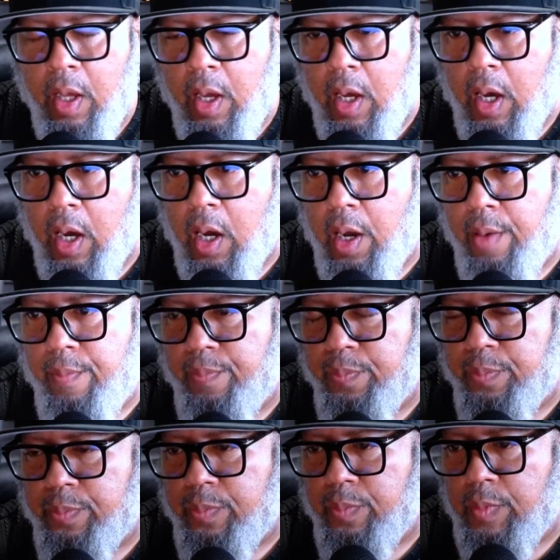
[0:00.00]

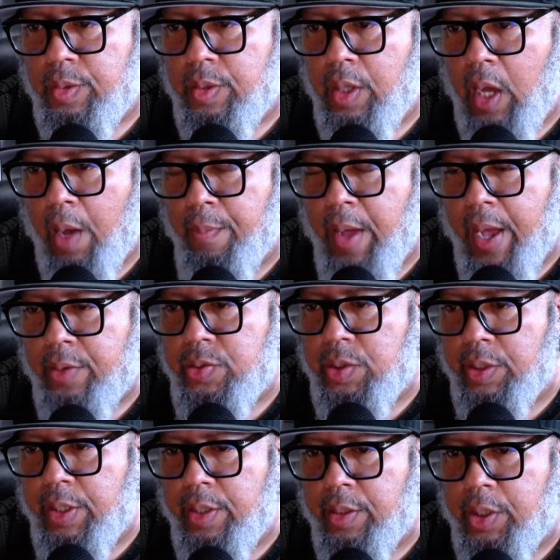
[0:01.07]
Um, I'm
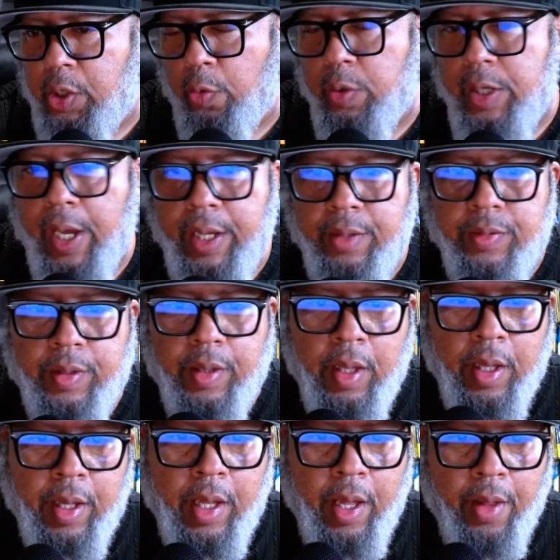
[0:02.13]
actually creating
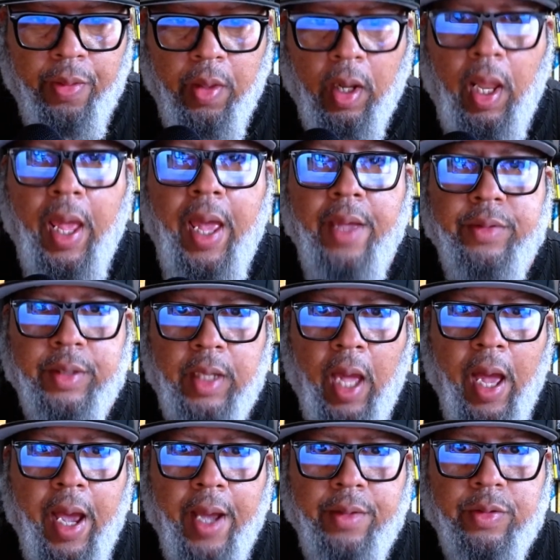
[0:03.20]
the last
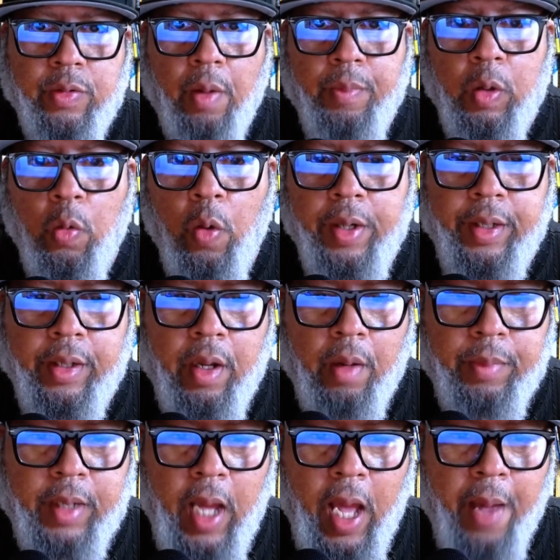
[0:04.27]
guide, so I'm going in and
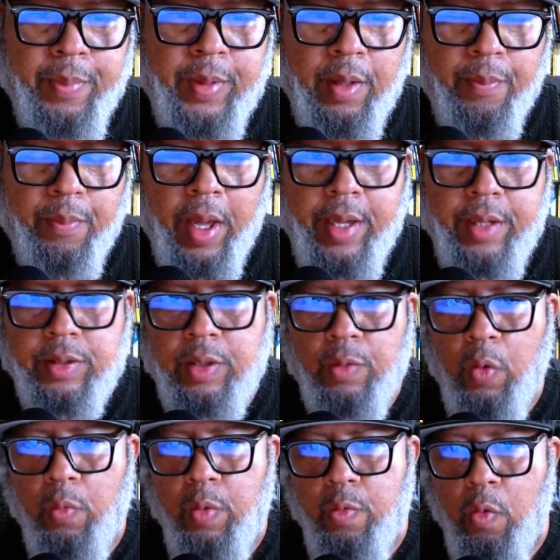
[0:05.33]
I'm copying and pasting
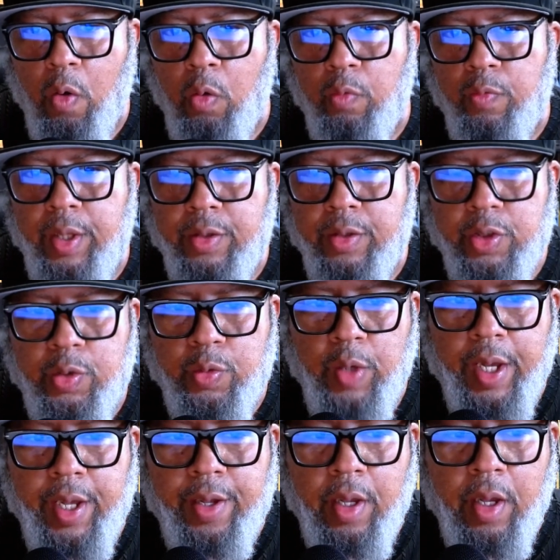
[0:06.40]
what we wrote into
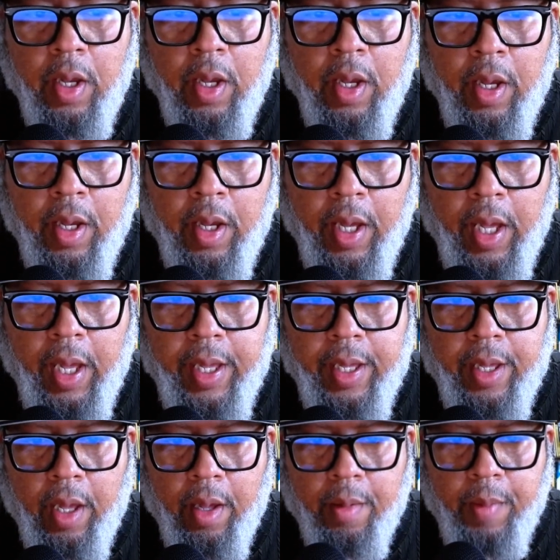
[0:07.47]

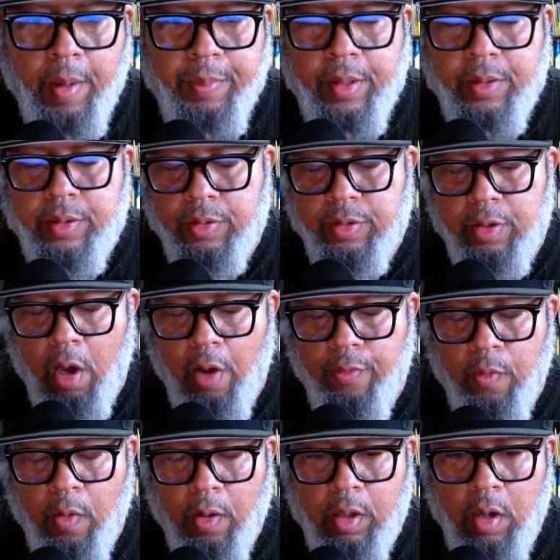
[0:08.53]
a piece of
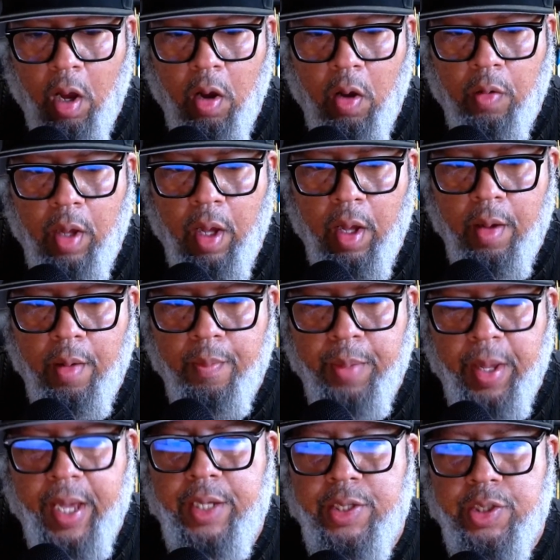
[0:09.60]
software called
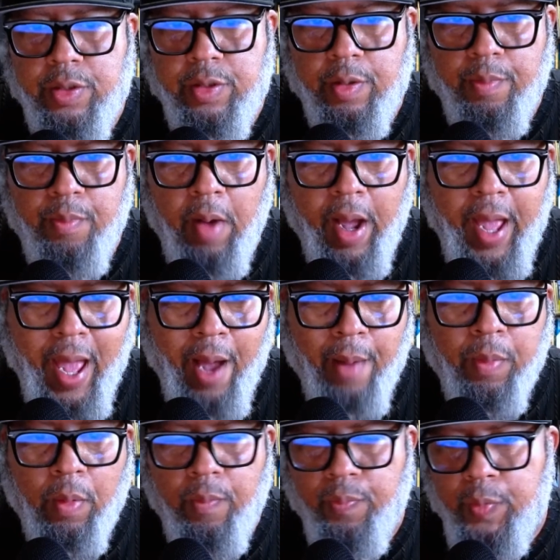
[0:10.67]
Pages by Apple,